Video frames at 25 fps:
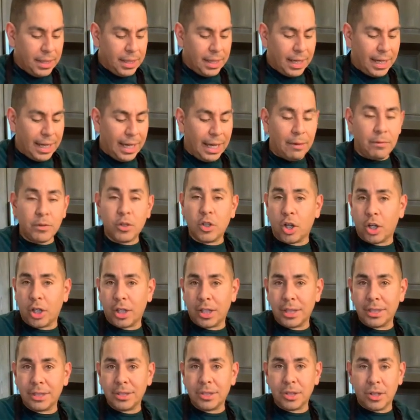I have
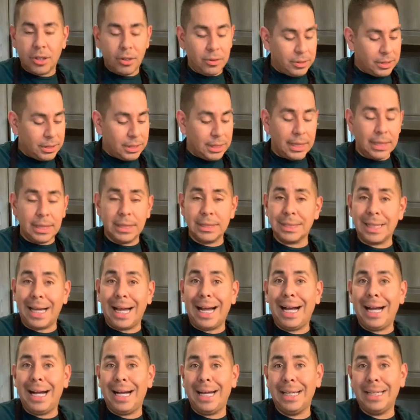garlic salt because
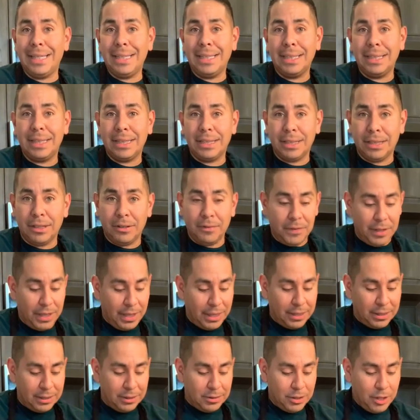I love
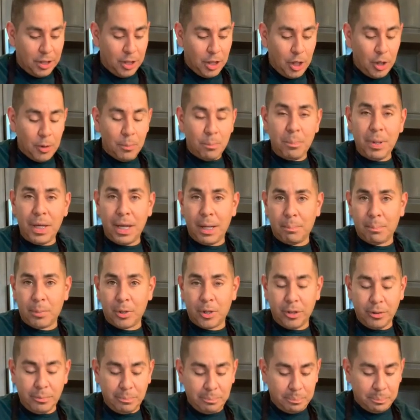that.
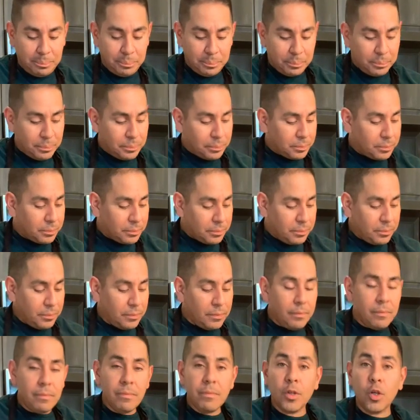Pepper.
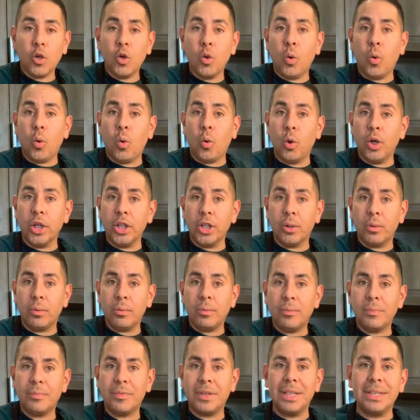
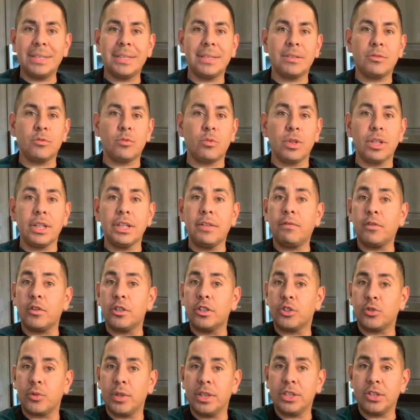Oil. This is really for
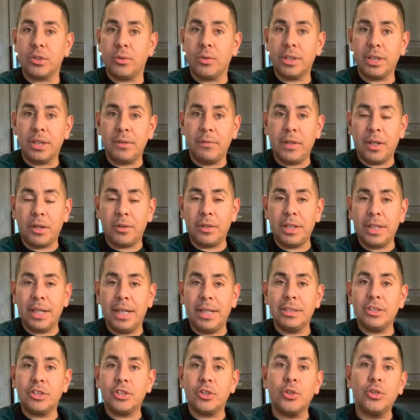drizzle at the very
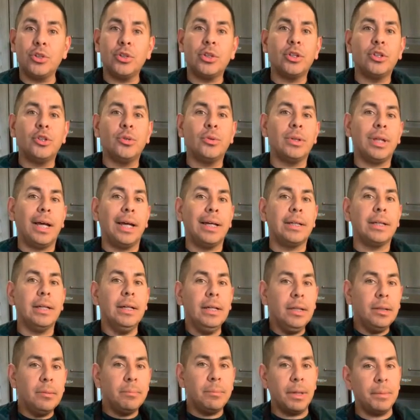end, so you can do like
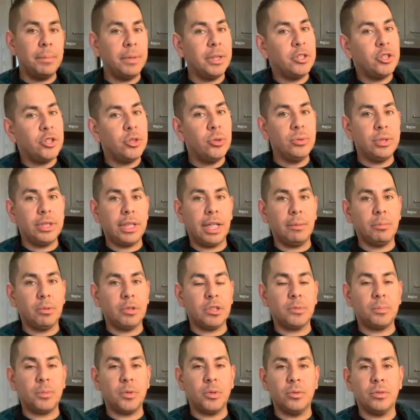maybe 2
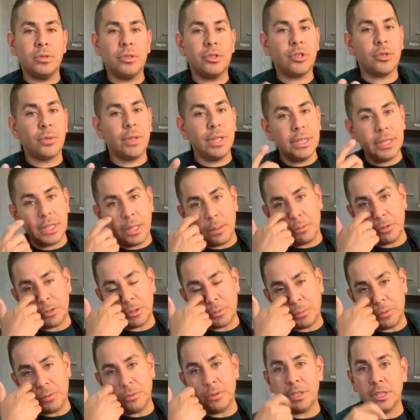tablespoons, 3
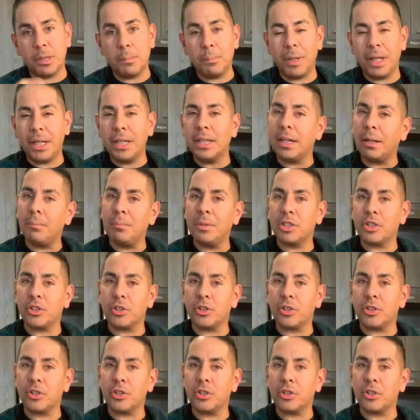tablespoons, depending how much